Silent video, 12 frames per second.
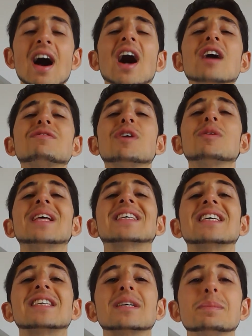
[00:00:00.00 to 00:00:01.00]
I felt
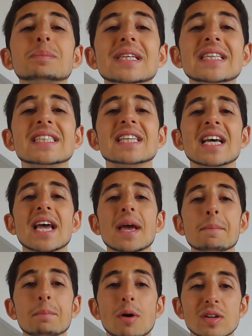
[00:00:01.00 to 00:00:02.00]
like a complete
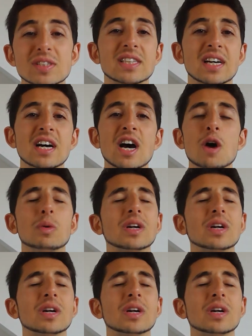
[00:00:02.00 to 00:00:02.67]
imposter